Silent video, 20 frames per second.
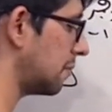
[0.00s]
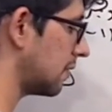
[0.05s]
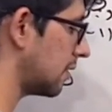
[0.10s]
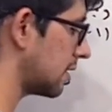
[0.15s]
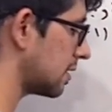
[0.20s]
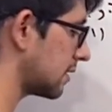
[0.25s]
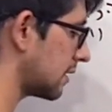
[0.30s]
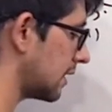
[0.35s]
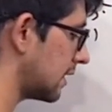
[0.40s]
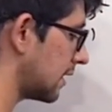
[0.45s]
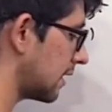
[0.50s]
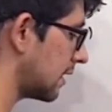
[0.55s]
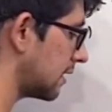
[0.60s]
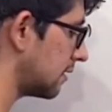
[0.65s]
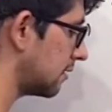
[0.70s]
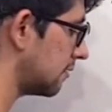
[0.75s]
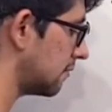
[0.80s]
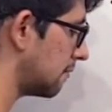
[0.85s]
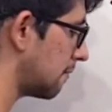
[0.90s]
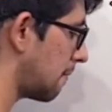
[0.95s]
plus
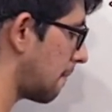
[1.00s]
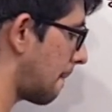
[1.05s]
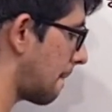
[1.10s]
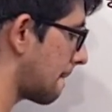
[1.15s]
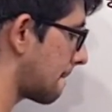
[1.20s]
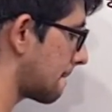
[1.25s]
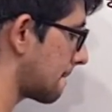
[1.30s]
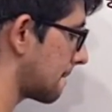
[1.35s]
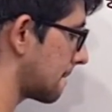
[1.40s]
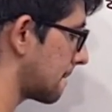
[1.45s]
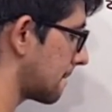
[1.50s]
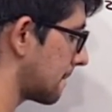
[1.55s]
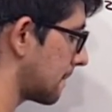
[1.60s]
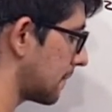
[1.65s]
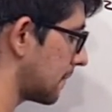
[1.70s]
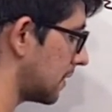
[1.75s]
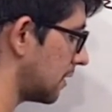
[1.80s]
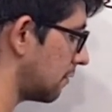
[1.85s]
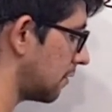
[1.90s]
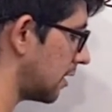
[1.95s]
an
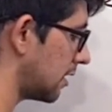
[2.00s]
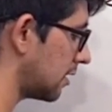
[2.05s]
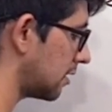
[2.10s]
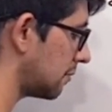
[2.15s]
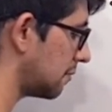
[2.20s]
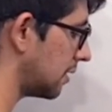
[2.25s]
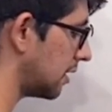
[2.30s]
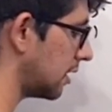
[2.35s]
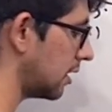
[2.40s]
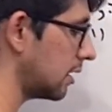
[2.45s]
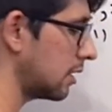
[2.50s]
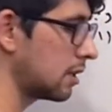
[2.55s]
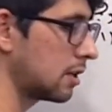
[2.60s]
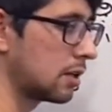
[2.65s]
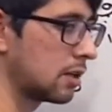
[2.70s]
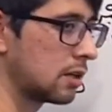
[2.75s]
divided by